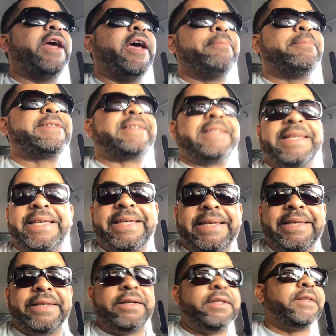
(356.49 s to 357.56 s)

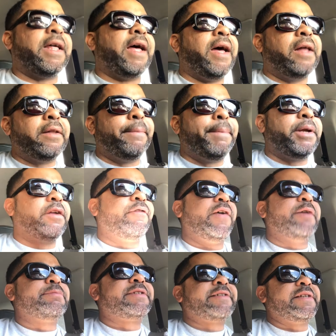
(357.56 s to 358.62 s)
MCing, the element of
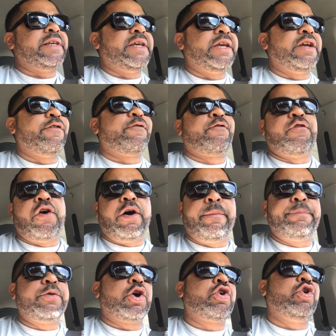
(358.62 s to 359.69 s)
MCing
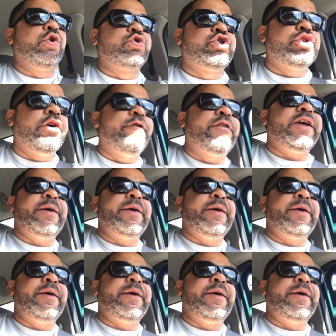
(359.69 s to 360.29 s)
from the culture of